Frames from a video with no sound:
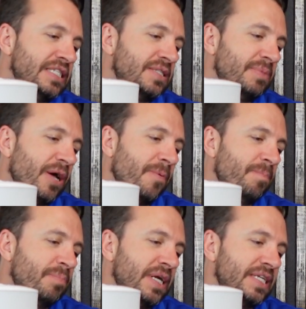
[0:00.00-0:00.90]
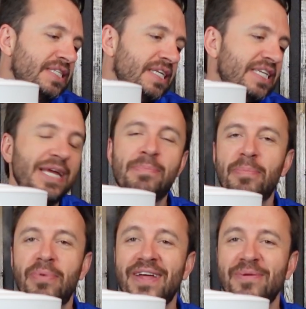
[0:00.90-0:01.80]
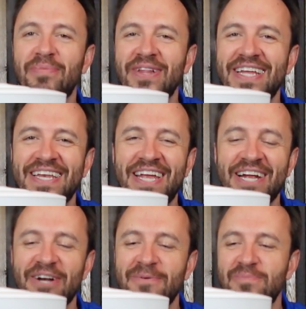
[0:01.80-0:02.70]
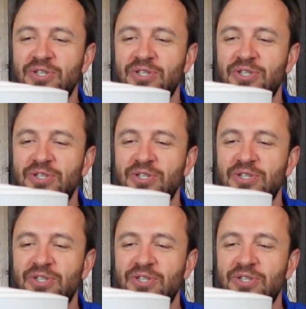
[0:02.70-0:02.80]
smell, but it's the Deep Breath Blend here.